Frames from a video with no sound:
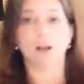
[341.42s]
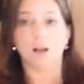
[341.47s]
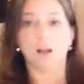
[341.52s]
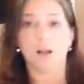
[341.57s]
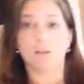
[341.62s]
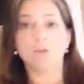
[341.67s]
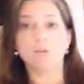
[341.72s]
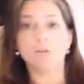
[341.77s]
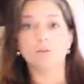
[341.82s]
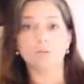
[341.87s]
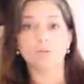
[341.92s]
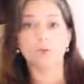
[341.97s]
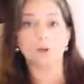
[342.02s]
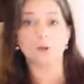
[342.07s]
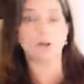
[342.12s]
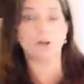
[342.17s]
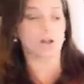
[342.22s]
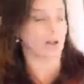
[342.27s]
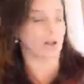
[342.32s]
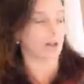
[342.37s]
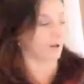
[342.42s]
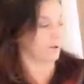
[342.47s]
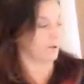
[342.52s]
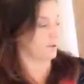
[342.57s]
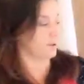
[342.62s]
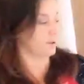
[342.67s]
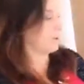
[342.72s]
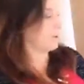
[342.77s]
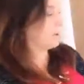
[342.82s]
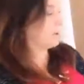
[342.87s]

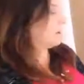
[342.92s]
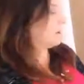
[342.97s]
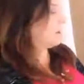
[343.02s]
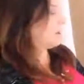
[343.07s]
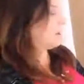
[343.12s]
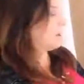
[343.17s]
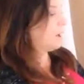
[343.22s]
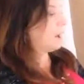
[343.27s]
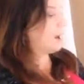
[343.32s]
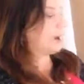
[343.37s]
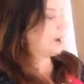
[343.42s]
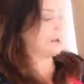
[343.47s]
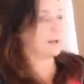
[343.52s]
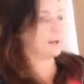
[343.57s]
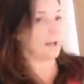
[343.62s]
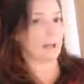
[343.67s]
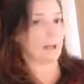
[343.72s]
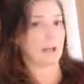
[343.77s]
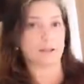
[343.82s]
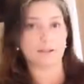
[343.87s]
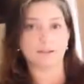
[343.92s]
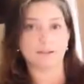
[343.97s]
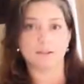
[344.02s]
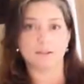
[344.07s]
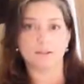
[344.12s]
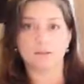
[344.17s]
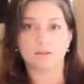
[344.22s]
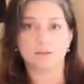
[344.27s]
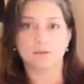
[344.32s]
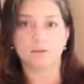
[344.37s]
$140. I got
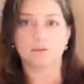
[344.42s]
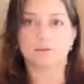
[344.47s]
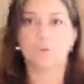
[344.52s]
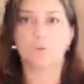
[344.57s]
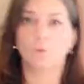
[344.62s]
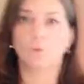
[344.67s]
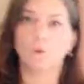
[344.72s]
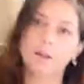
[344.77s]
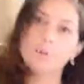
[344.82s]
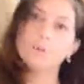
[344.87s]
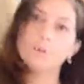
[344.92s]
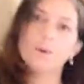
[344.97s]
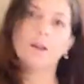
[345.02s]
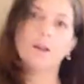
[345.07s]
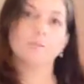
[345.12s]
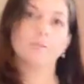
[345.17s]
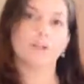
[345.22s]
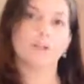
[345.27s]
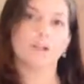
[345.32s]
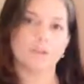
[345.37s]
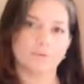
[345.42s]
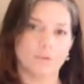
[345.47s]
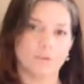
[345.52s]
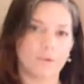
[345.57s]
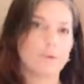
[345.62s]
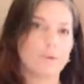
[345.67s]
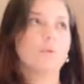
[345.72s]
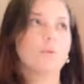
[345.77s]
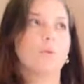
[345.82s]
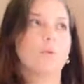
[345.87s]
21 plus
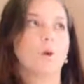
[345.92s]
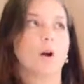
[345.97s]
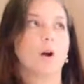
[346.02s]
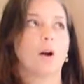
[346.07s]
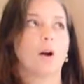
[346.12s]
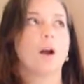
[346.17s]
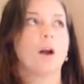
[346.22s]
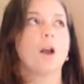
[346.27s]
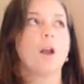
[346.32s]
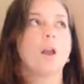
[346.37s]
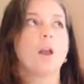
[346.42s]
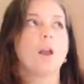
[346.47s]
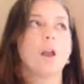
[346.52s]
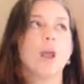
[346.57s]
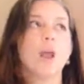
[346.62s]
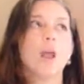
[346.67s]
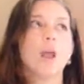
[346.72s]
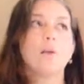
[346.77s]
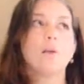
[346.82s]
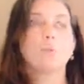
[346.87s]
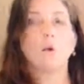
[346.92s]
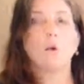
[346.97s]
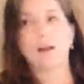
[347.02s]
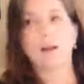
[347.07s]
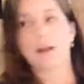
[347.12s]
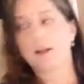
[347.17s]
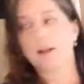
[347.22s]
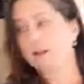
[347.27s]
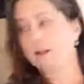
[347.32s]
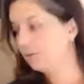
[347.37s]
54, and when
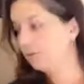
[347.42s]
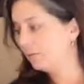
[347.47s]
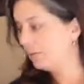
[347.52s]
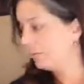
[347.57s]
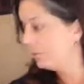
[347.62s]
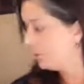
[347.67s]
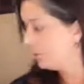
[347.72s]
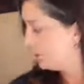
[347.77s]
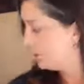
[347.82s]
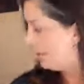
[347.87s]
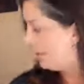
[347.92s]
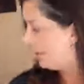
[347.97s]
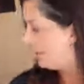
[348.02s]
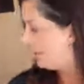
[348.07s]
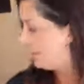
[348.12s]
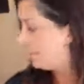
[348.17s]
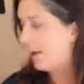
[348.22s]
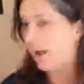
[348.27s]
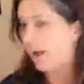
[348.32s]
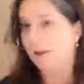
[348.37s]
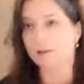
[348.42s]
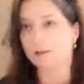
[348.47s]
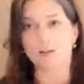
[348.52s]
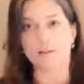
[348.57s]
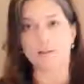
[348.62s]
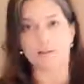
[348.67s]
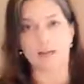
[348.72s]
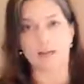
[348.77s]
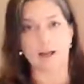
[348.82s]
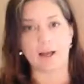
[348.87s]
I did the math
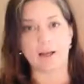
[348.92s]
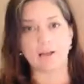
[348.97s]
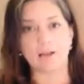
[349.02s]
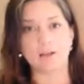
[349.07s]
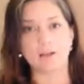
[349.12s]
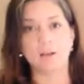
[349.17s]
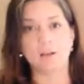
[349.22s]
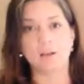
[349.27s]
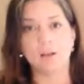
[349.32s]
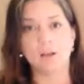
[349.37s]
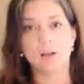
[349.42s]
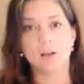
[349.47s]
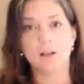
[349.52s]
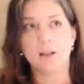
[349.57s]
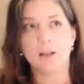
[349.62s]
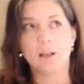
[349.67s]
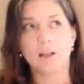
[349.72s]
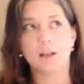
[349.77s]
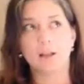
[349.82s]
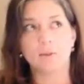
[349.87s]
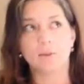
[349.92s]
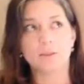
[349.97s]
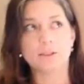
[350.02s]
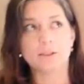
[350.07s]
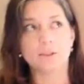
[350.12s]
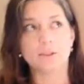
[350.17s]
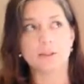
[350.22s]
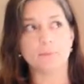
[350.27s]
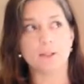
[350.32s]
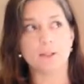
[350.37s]
on that, it was
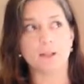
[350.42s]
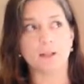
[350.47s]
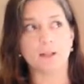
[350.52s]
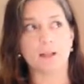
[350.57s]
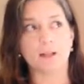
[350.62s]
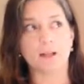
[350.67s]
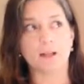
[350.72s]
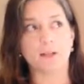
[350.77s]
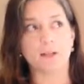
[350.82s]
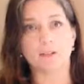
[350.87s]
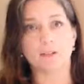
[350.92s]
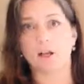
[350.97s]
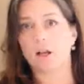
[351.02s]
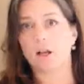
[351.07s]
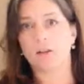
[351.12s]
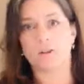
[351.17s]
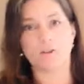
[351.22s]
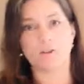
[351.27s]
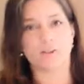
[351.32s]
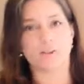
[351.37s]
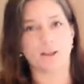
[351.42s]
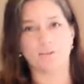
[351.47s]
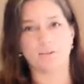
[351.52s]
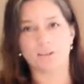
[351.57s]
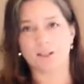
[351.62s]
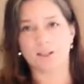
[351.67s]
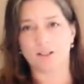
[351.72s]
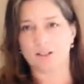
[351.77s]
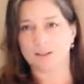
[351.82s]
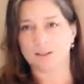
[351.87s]
something like
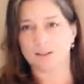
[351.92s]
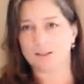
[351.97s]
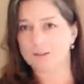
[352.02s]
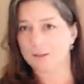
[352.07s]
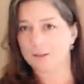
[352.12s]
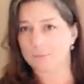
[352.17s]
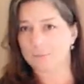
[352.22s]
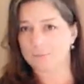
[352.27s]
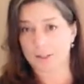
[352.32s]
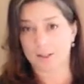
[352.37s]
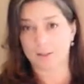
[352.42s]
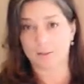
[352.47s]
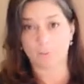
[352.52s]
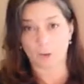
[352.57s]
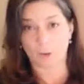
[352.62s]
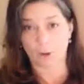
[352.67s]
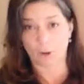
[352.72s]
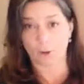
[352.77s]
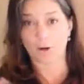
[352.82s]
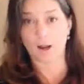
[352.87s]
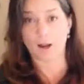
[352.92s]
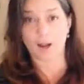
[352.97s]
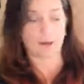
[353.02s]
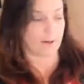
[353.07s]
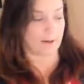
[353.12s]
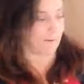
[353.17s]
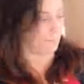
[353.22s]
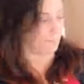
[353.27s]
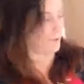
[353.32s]
$1.70 something per item.